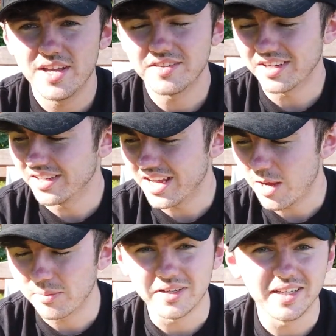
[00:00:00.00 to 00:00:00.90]
It's going to
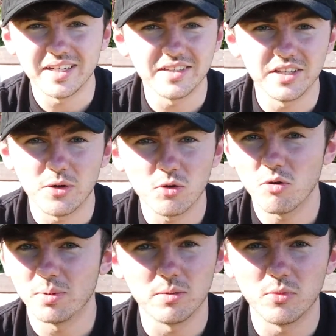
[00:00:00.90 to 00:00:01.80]
happen in, you know, a
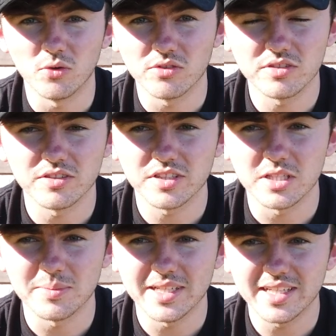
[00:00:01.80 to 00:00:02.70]
couple of months. It's going
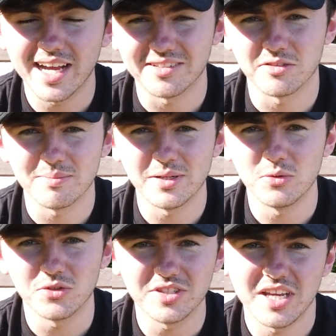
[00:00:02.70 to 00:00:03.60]
to be kind of a
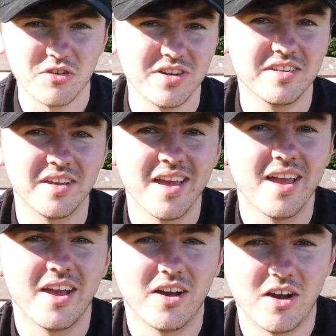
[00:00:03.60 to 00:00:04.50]
build series
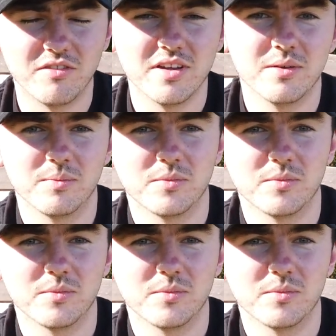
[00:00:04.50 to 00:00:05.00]
of it.